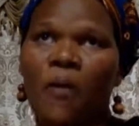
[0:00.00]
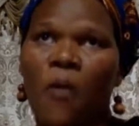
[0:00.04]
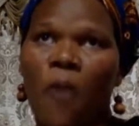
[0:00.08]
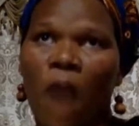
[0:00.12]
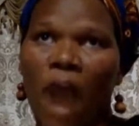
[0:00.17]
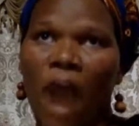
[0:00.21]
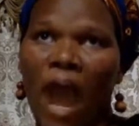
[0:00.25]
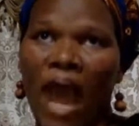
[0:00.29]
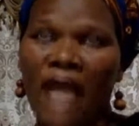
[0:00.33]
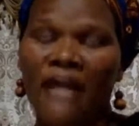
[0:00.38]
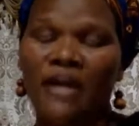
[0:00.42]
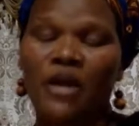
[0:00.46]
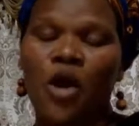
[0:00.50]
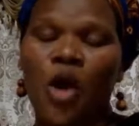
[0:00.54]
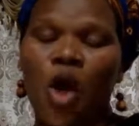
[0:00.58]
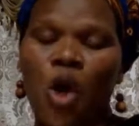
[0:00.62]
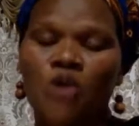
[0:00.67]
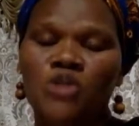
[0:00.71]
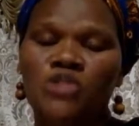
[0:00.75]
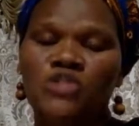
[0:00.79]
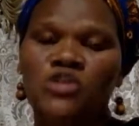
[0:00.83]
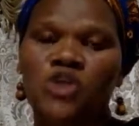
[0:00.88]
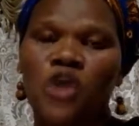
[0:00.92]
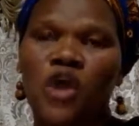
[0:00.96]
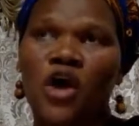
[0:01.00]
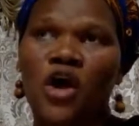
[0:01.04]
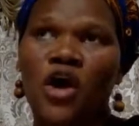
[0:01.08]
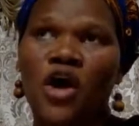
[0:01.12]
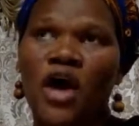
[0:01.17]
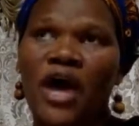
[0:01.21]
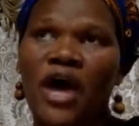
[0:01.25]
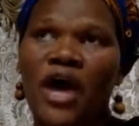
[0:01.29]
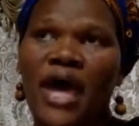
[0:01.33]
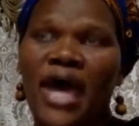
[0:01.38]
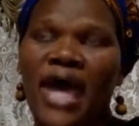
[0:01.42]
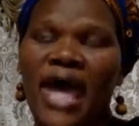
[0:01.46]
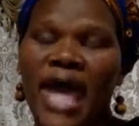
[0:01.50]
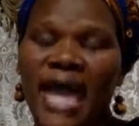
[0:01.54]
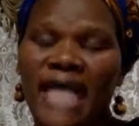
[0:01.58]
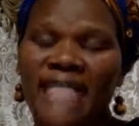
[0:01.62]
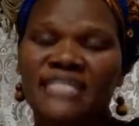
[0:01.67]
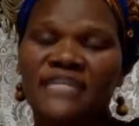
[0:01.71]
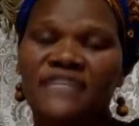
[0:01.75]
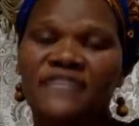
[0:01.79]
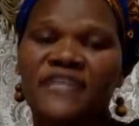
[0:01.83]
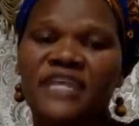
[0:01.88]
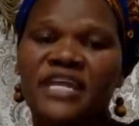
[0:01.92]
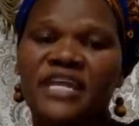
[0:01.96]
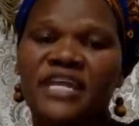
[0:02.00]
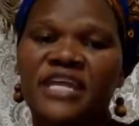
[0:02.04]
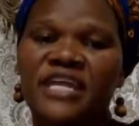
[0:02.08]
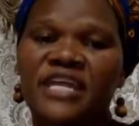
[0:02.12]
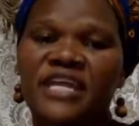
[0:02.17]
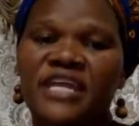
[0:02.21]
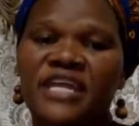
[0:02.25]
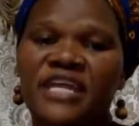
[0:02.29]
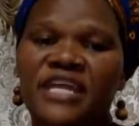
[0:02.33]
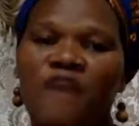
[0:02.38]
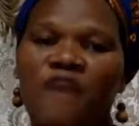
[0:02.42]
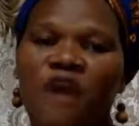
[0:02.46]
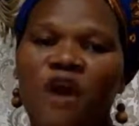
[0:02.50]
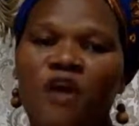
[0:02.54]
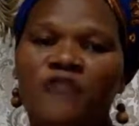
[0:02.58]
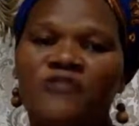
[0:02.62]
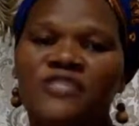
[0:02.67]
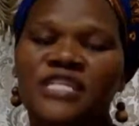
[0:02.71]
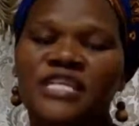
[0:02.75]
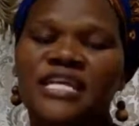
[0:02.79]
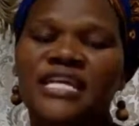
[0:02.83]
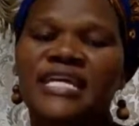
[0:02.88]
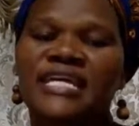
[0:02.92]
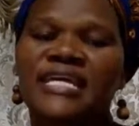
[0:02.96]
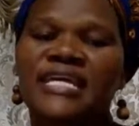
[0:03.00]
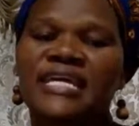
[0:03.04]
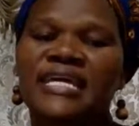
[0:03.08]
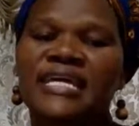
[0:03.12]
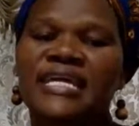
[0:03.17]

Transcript: while also actively involved